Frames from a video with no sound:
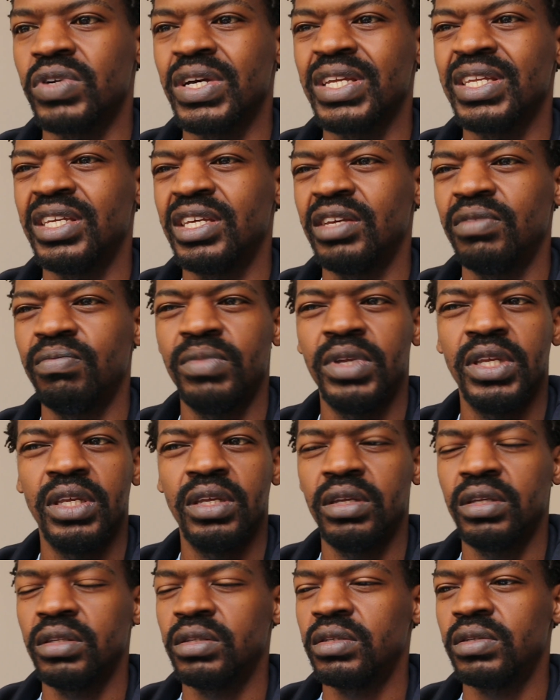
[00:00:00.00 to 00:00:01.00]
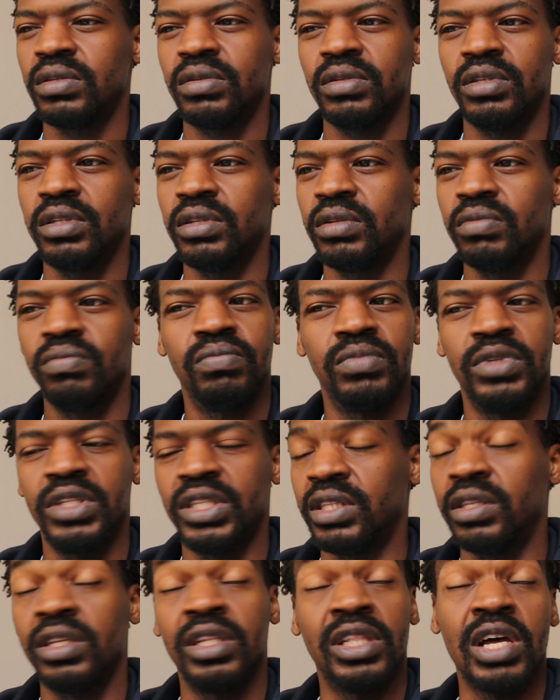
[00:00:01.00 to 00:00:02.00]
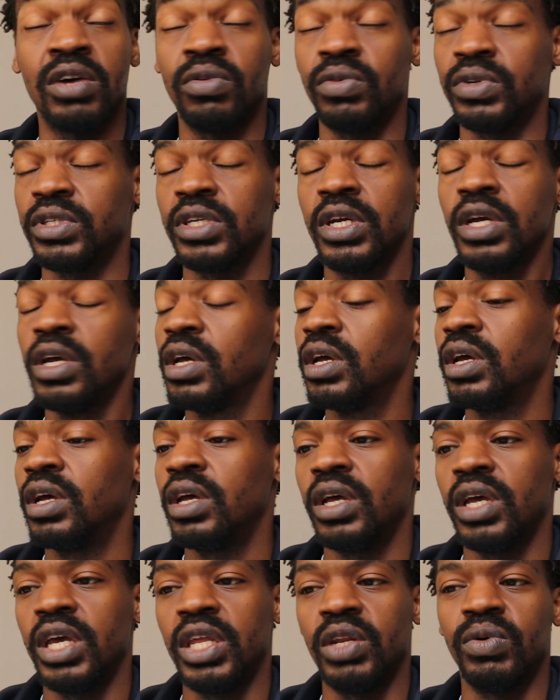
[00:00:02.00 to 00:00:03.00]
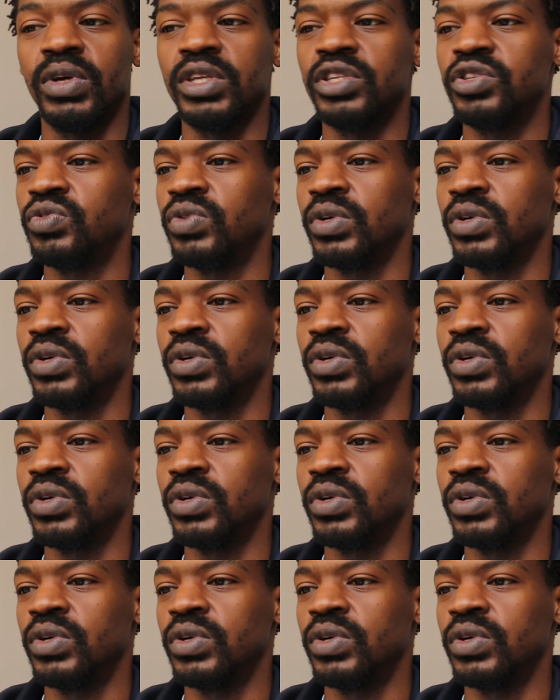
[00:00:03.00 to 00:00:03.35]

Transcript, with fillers: drinking me, it's the language. Anyways,